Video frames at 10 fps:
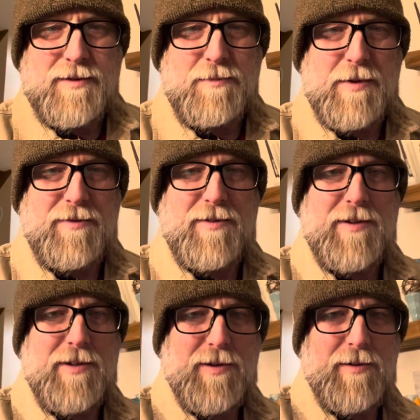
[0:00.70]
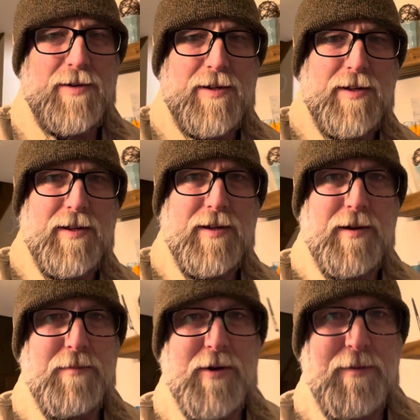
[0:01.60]
my video.
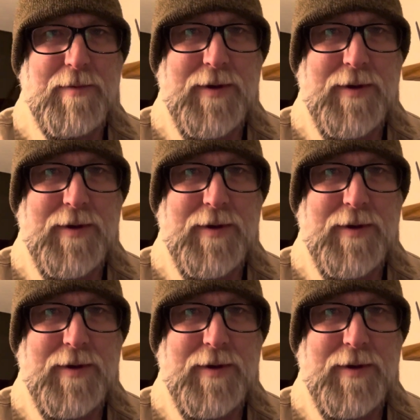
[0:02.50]
I'm up.